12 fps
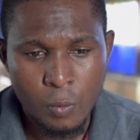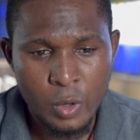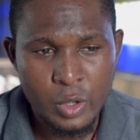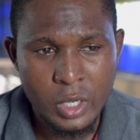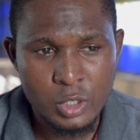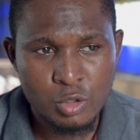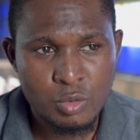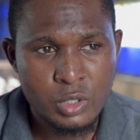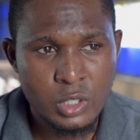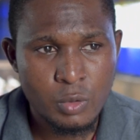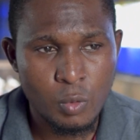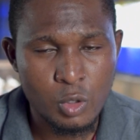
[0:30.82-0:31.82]
when you are
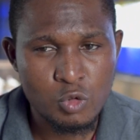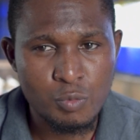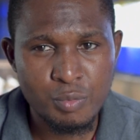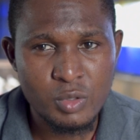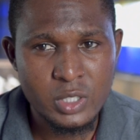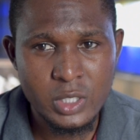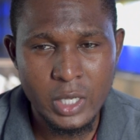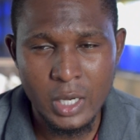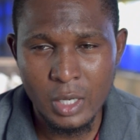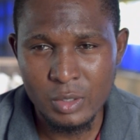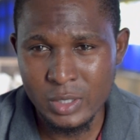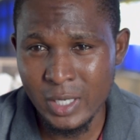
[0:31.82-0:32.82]
choosing what to put in their
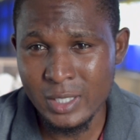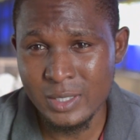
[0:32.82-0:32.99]
house, that